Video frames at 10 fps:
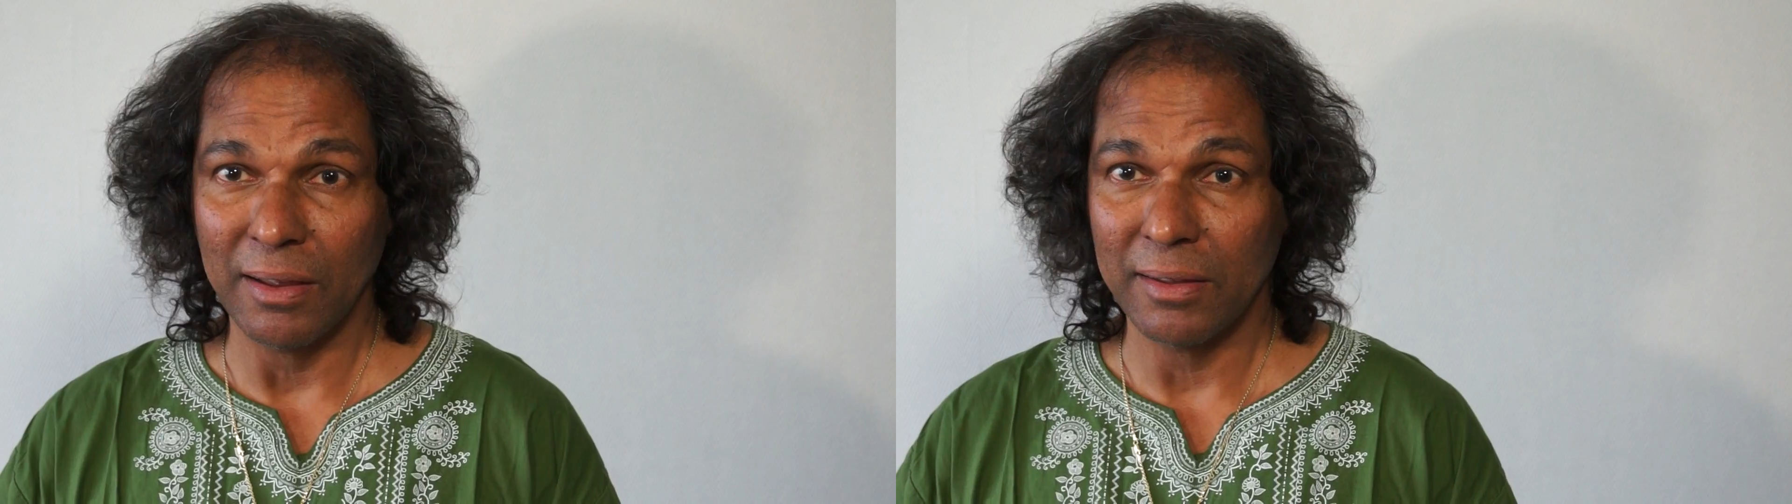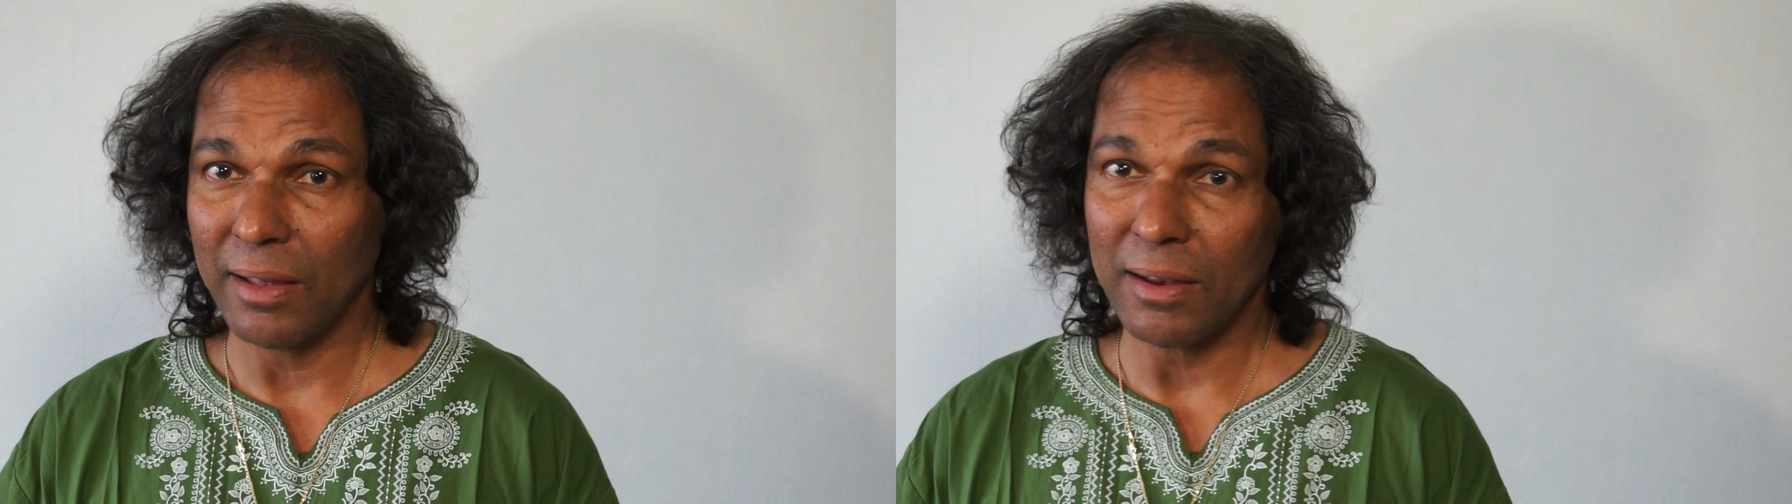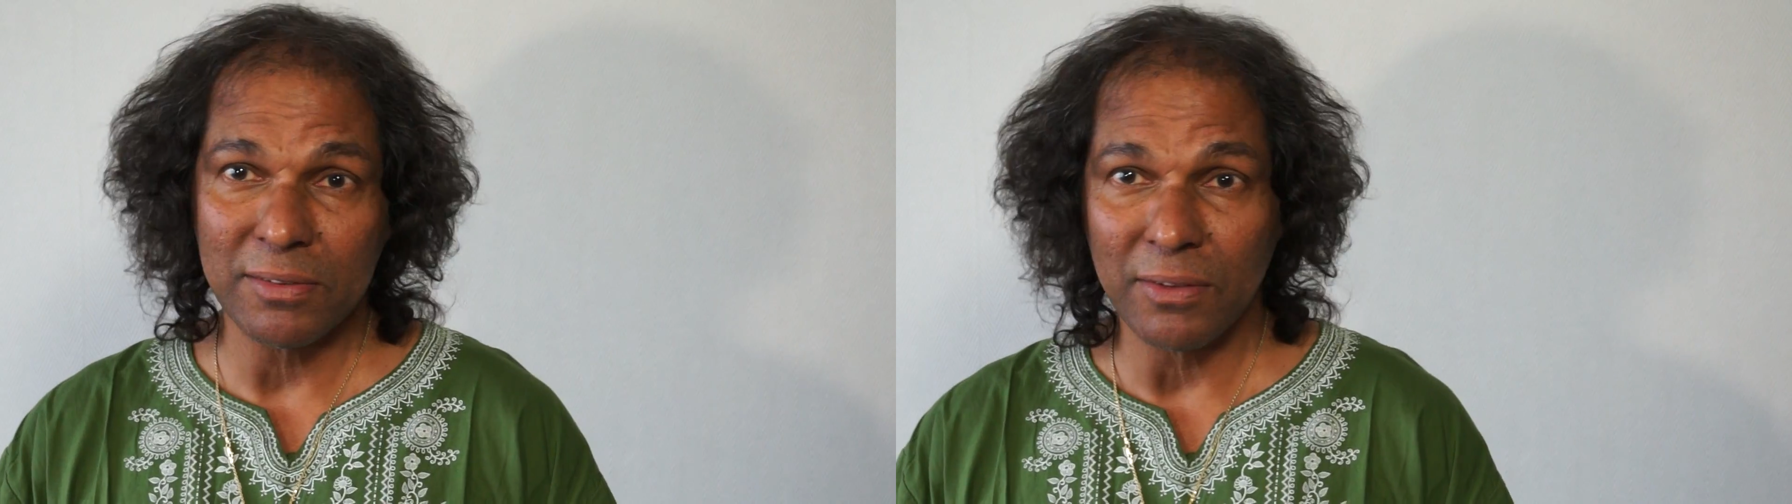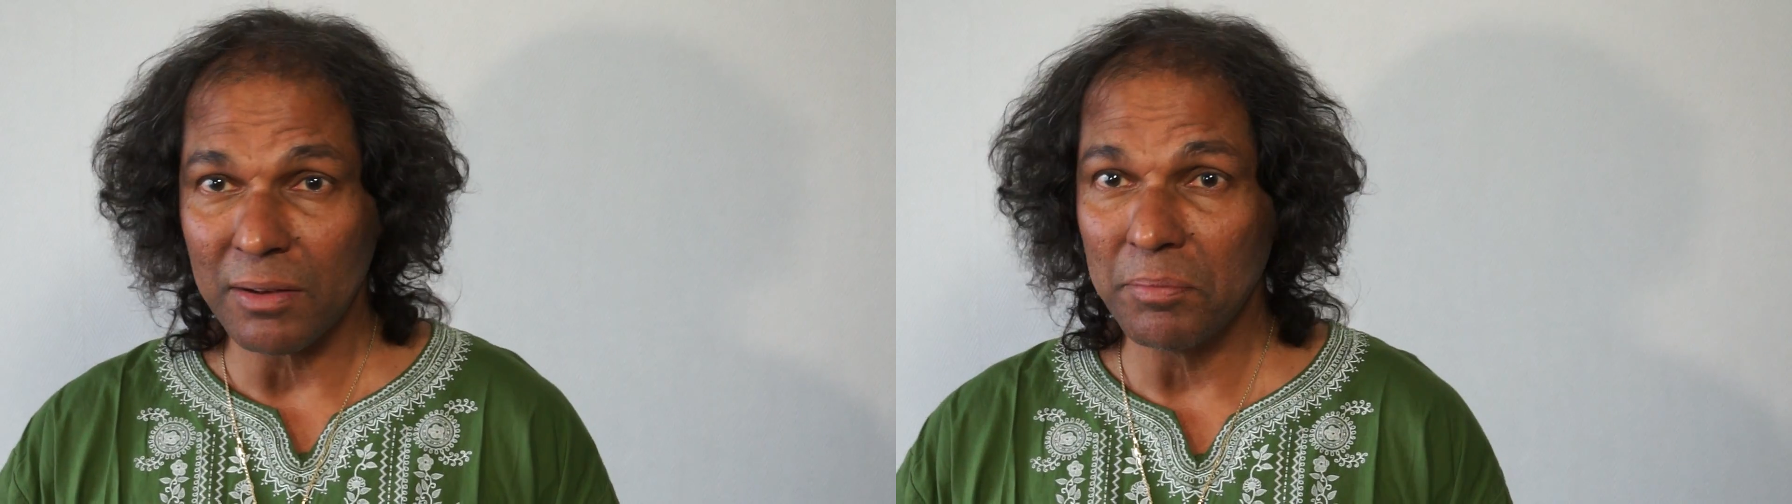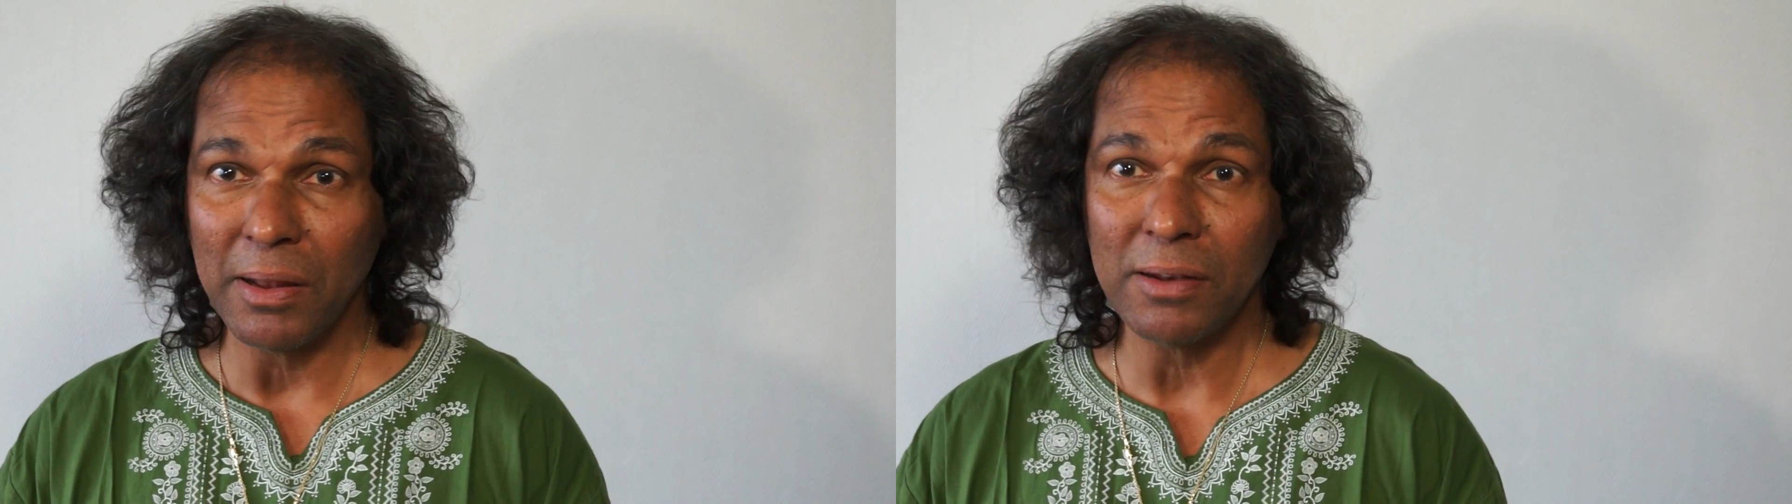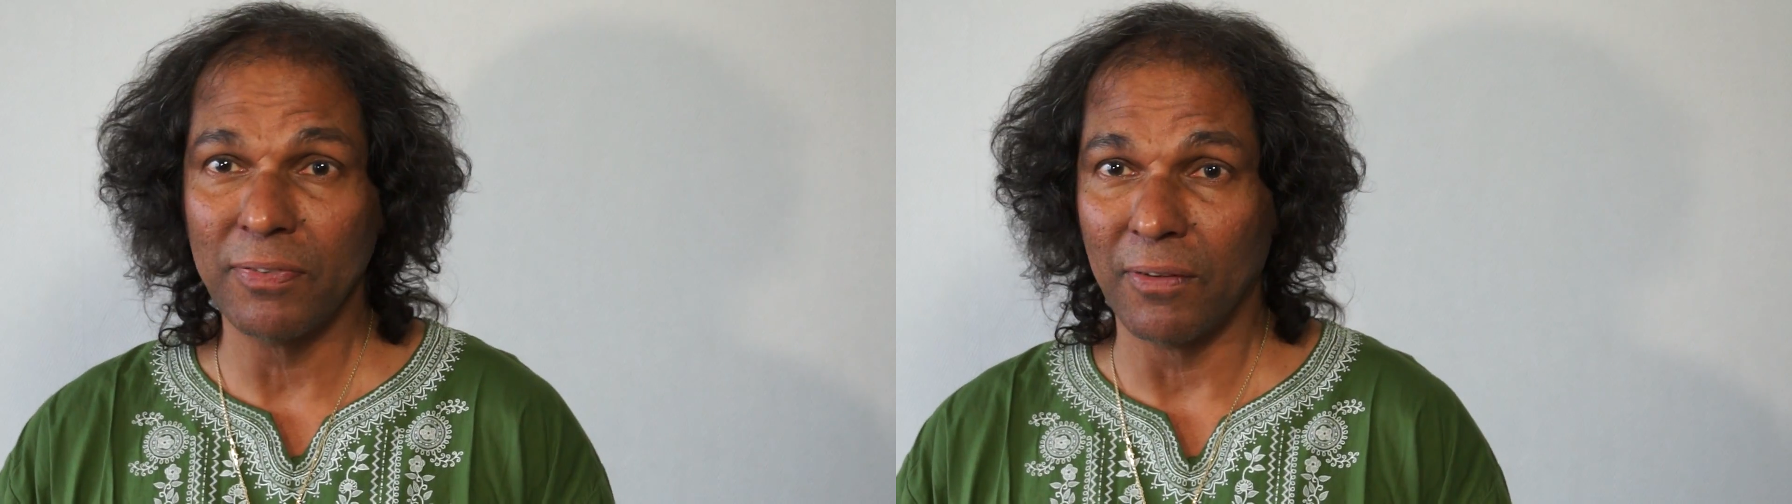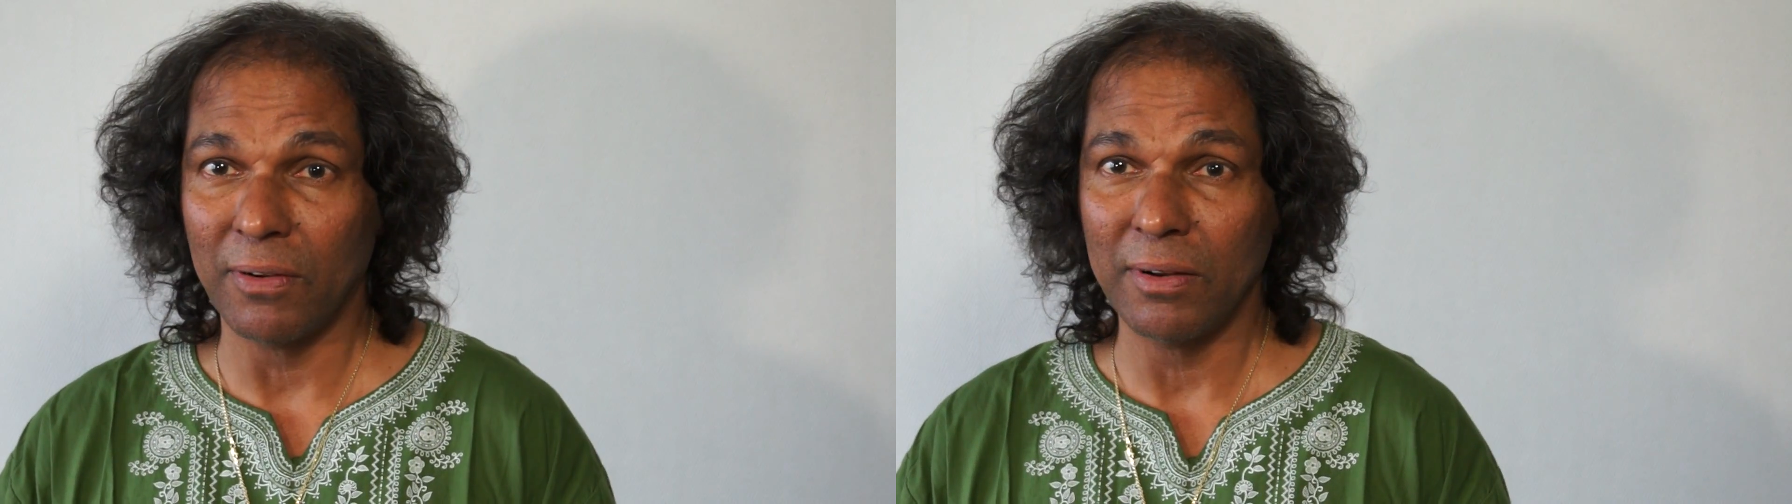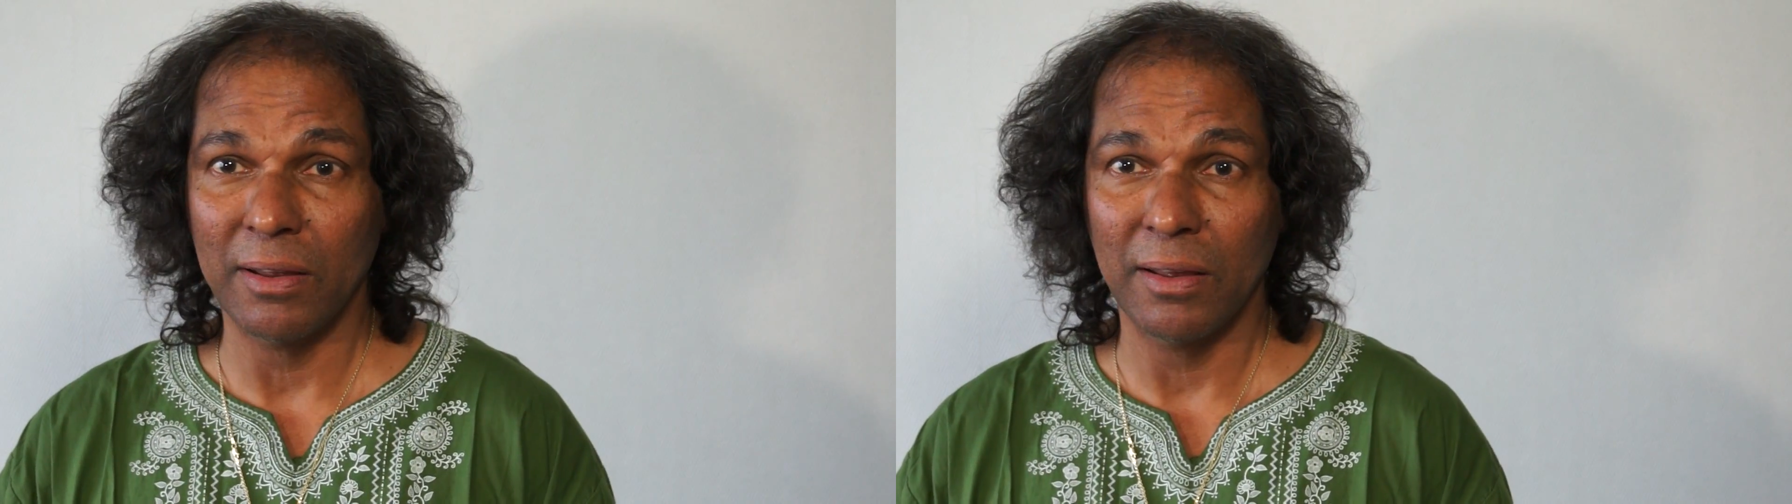that it's not built for,